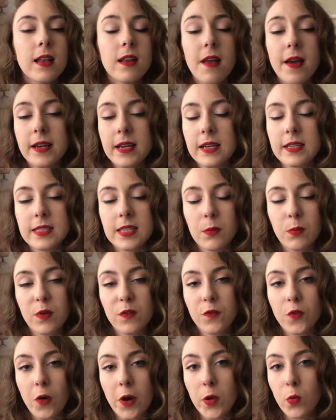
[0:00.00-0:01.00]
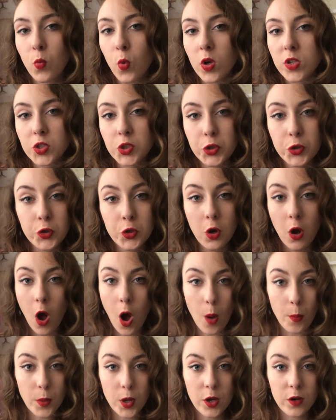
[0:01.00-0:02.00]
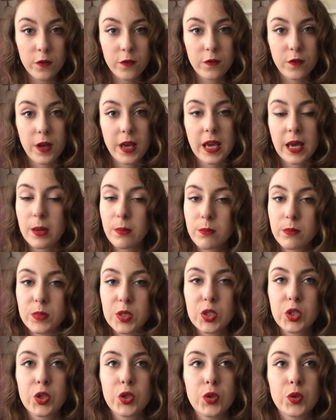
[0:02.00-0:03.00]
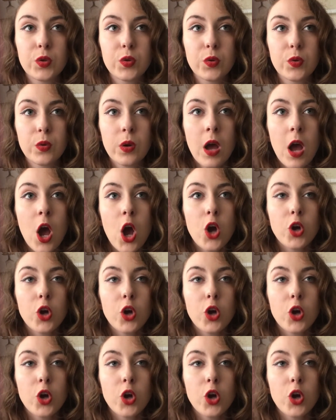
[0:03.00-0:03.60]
like I said before, it wasn't uncommon for him to